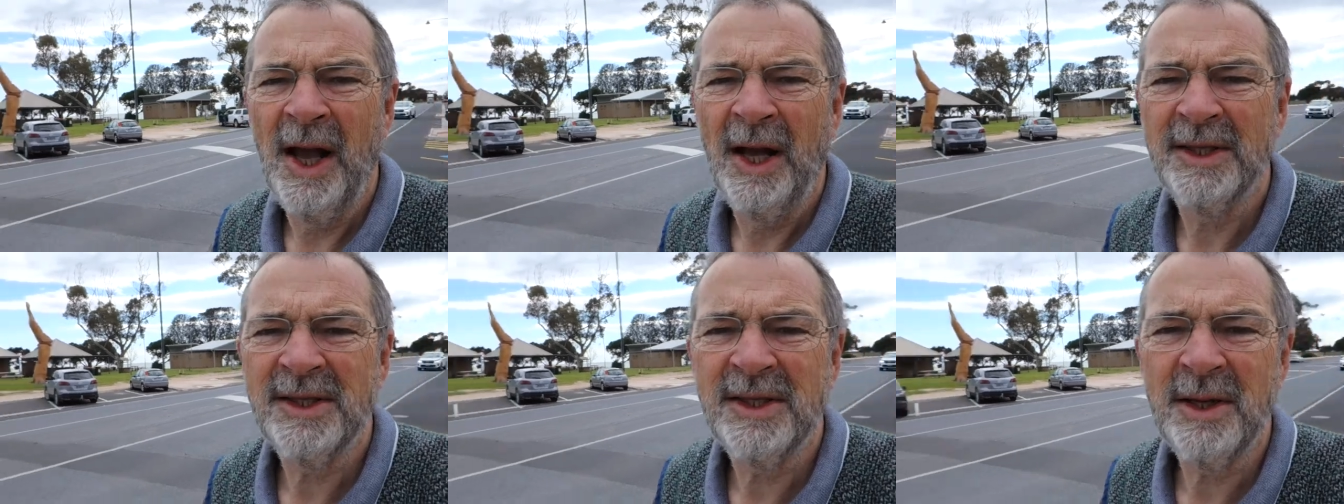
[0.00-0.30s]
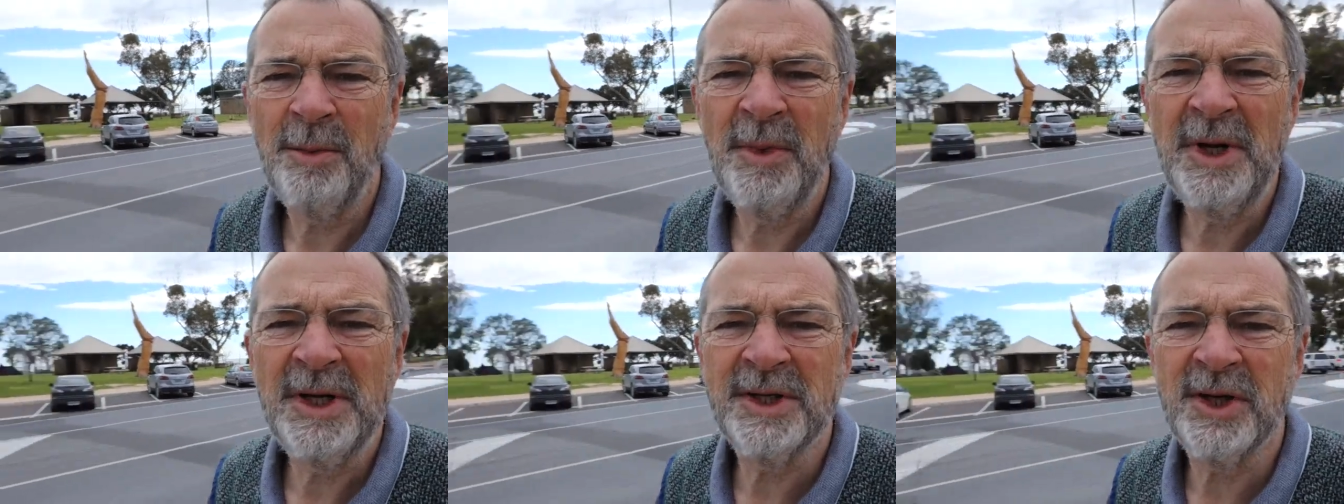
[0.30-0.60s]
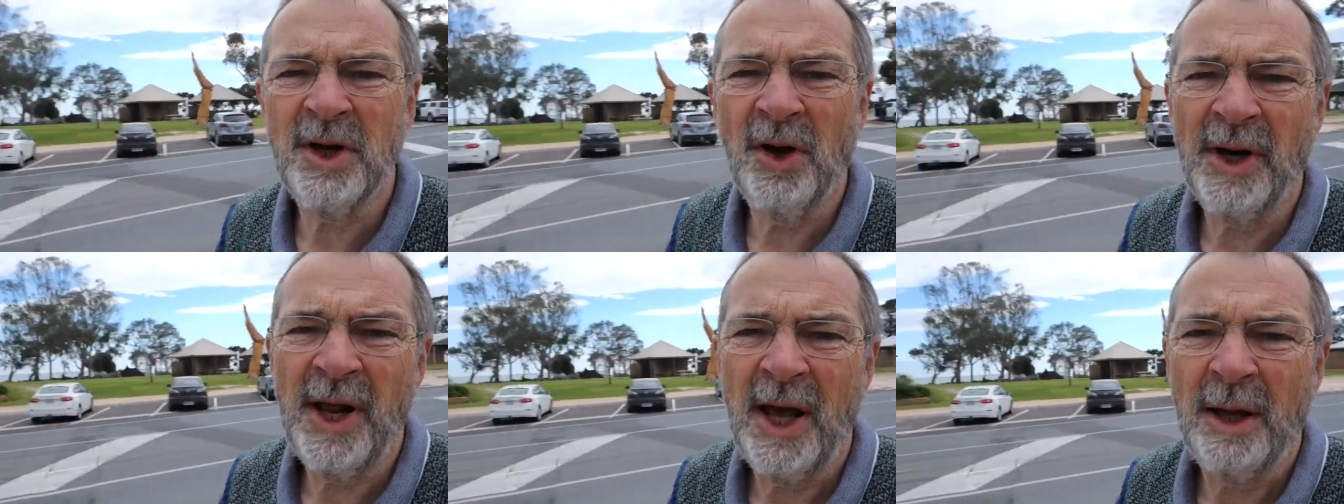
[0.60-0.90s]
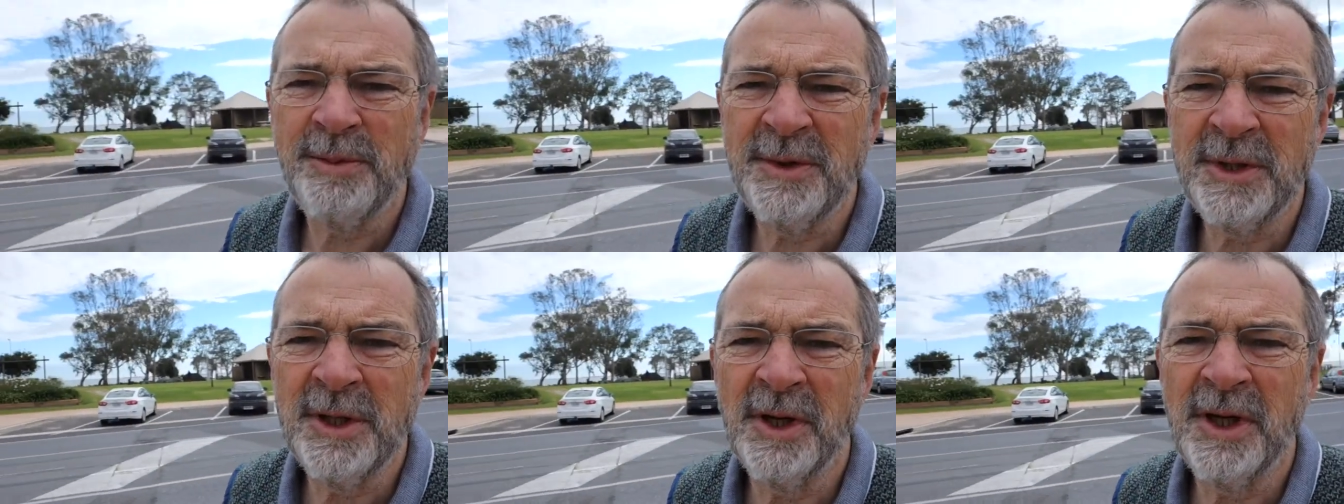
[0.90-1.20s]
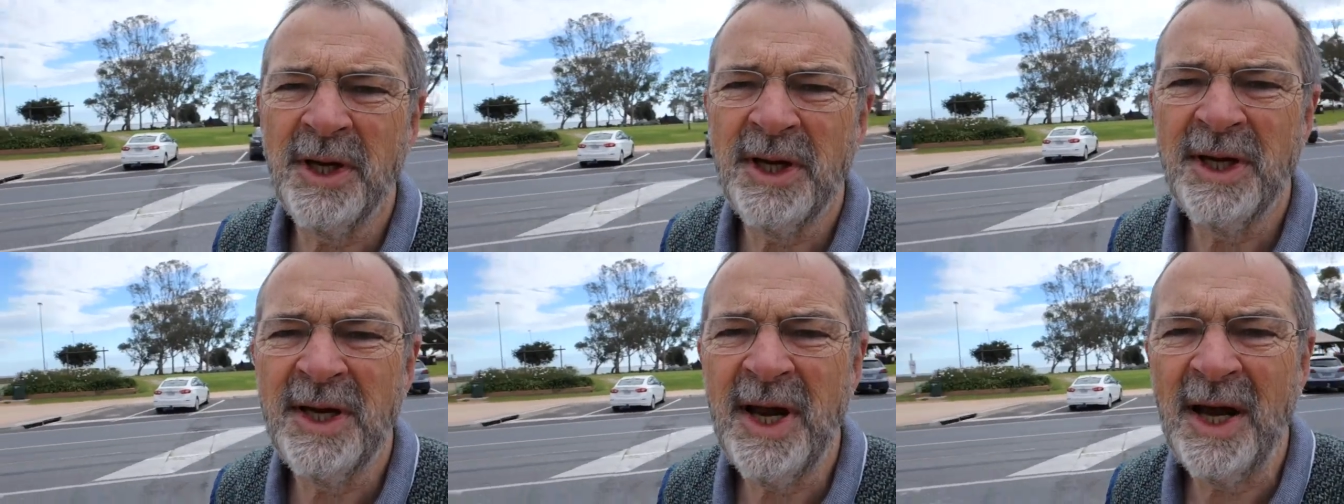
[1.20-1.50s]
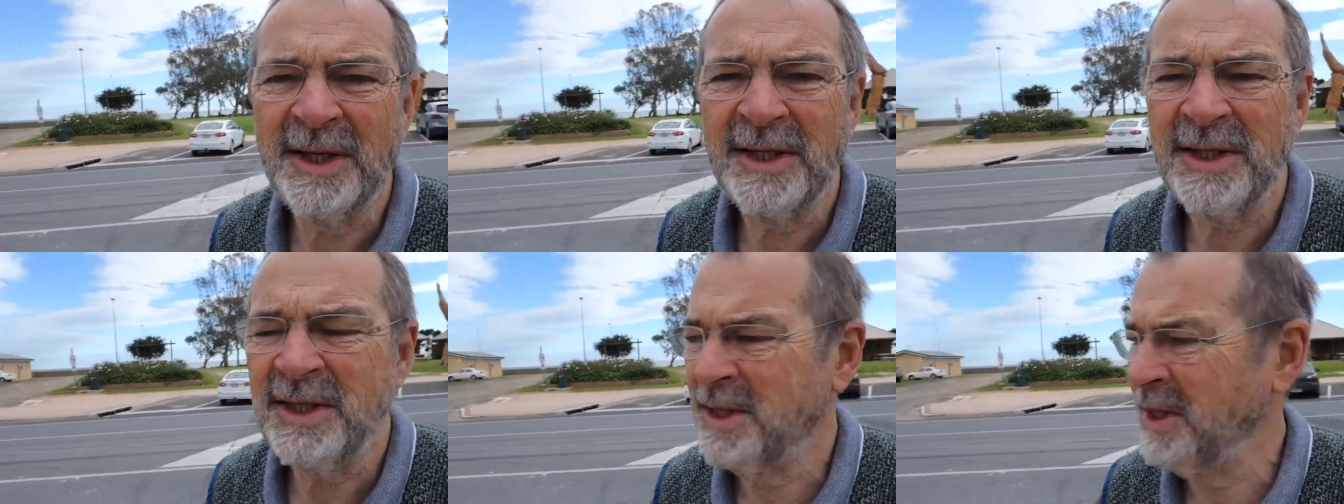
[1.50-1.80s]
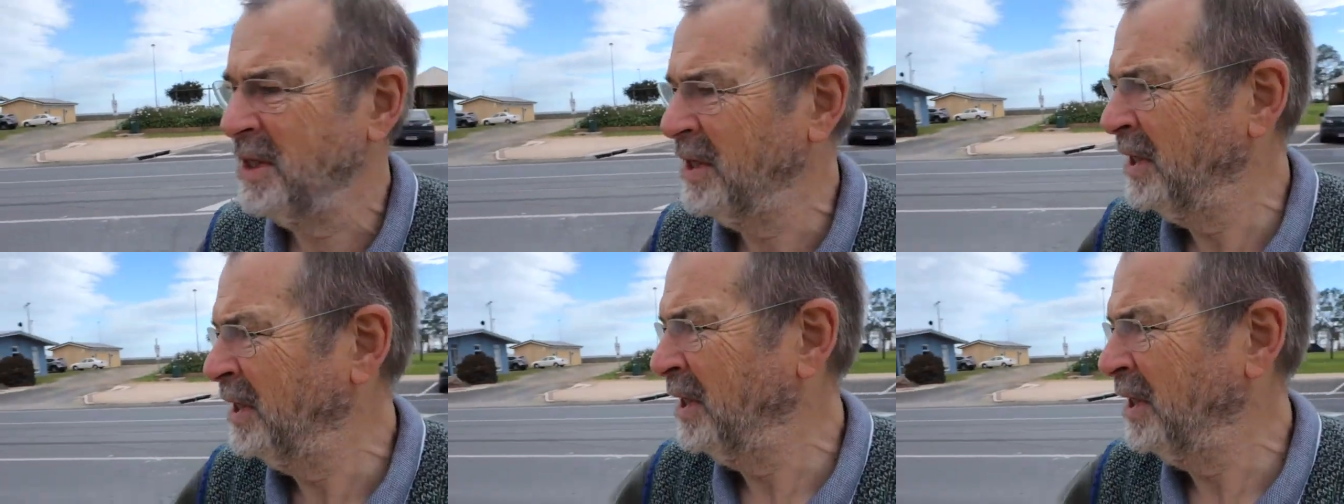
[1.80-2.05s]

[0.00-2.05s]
Somebody's gone absolutely nuts